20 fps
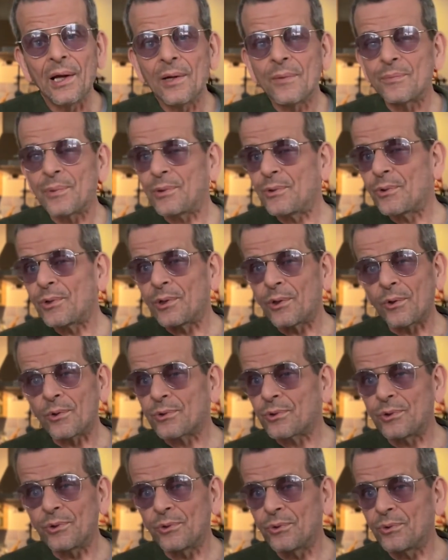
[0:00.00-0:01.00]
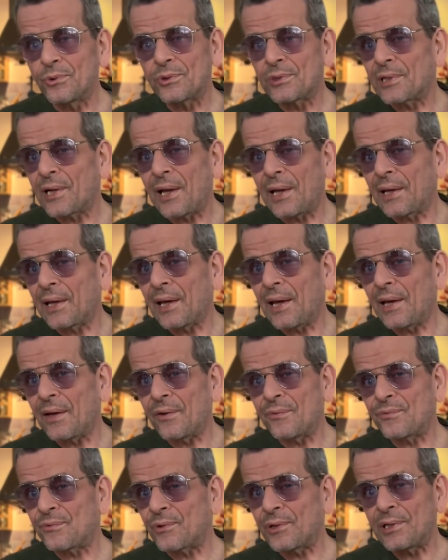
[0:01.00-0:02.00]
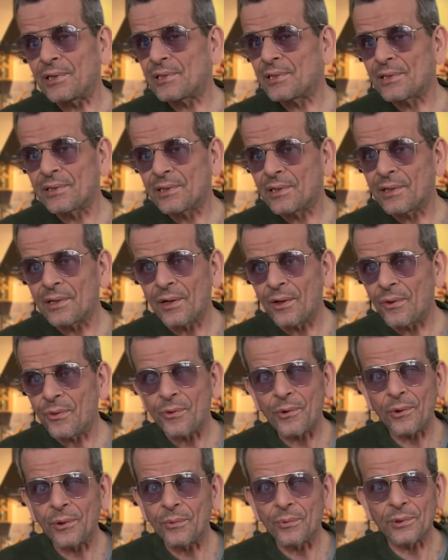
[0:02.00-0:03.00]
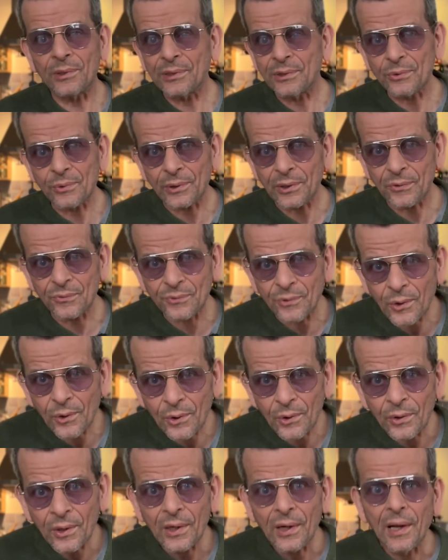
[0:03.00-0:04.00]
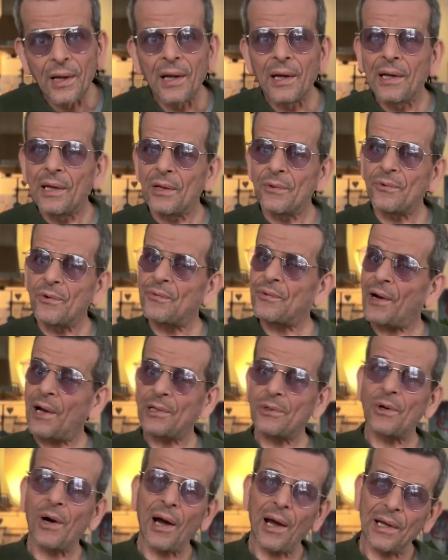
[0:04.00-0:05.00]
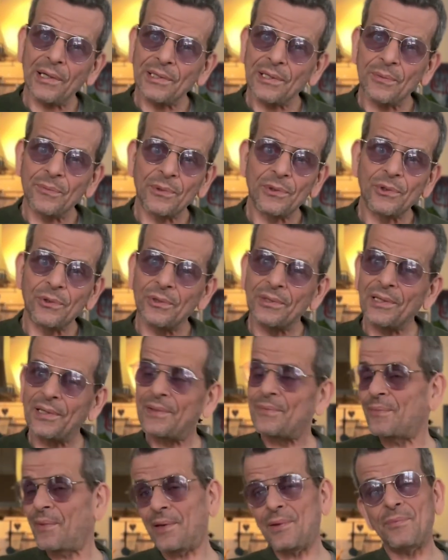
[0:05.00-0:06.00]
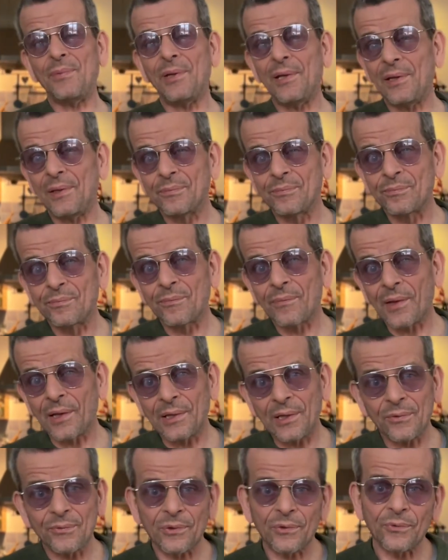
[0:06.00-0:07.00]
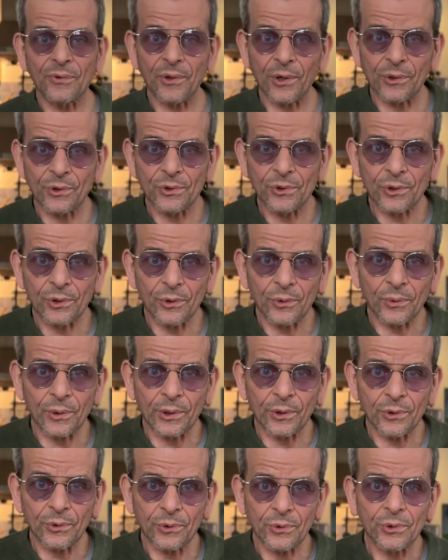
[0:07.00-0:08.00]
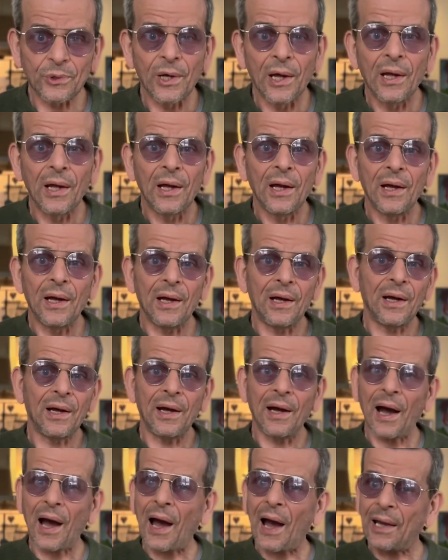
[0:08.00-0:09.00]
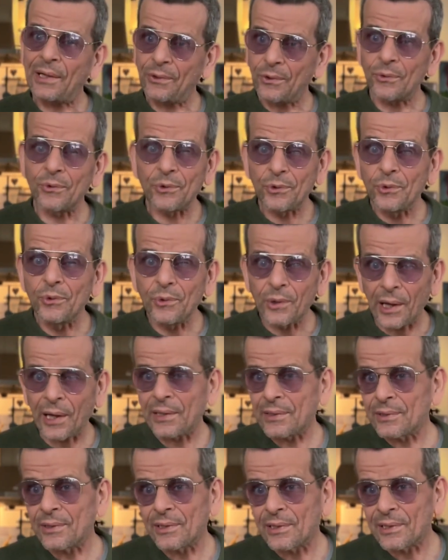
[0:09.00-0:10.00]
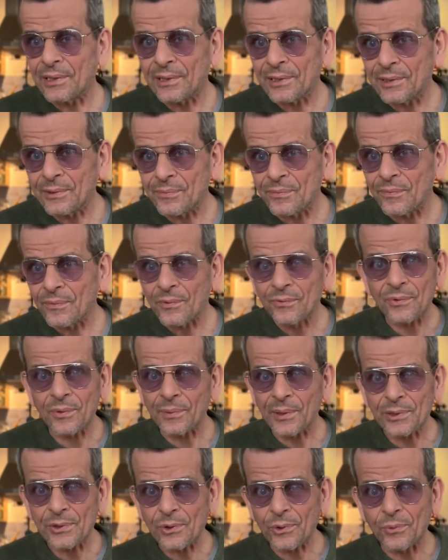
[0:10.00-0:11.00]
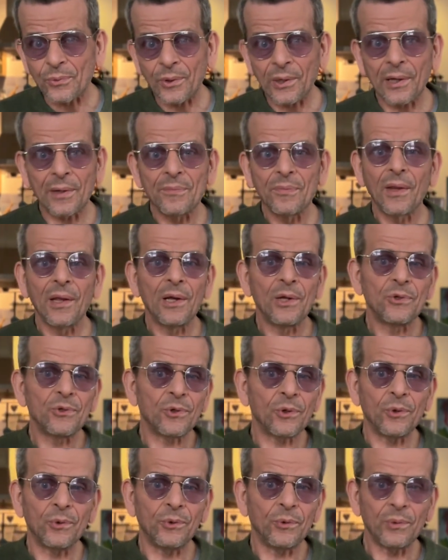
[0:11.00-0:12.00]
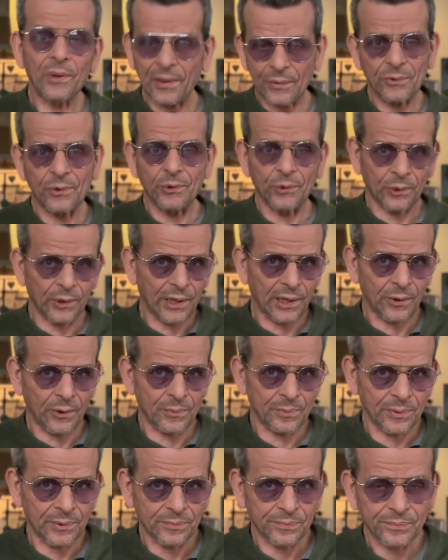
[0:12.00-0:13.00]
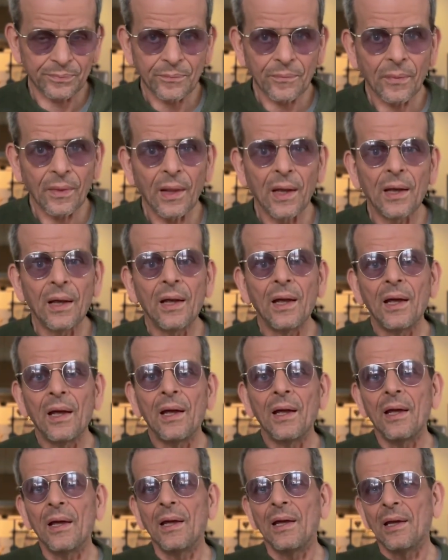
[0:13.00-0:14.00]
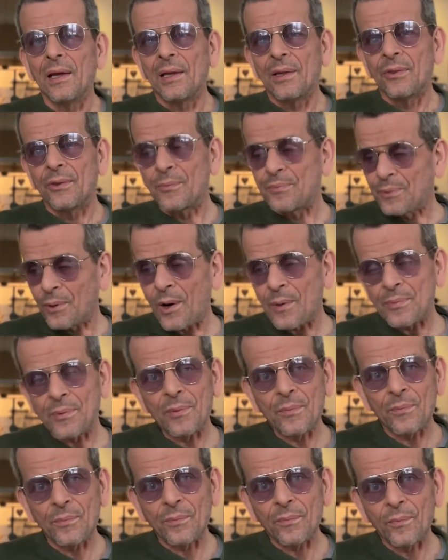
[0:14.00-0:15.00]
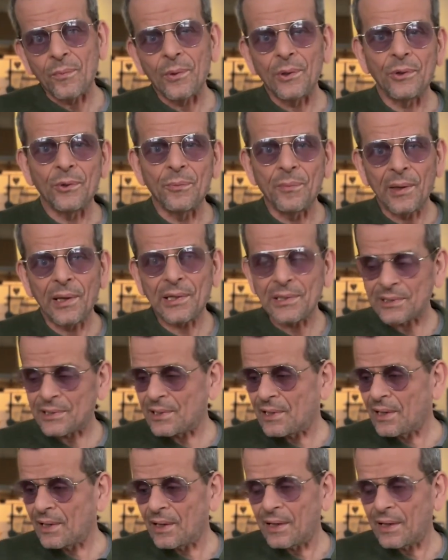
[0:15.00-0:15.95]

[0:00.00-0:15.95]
But you can also use like a Frit 3124. If you fire to higher temperatures, it may be a different flux you want to use. I don't do that for my stoneware, so you'll have to look that up. The problem when you mix